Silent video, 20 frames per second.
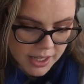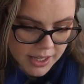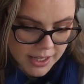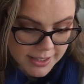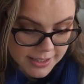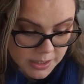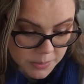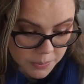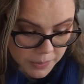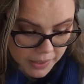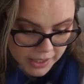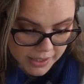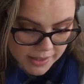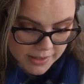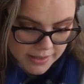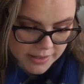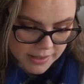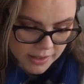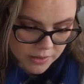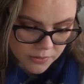It
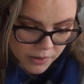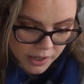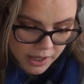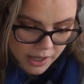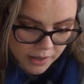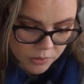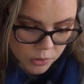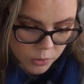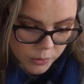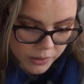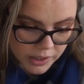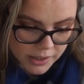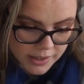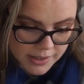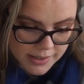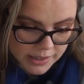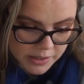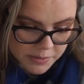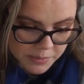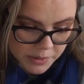depends. If I have a way to
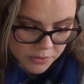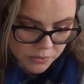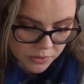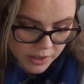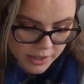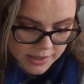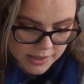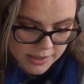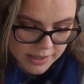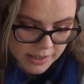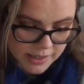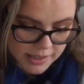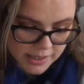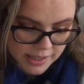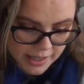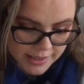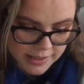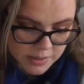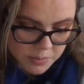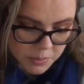save my friends, then yes,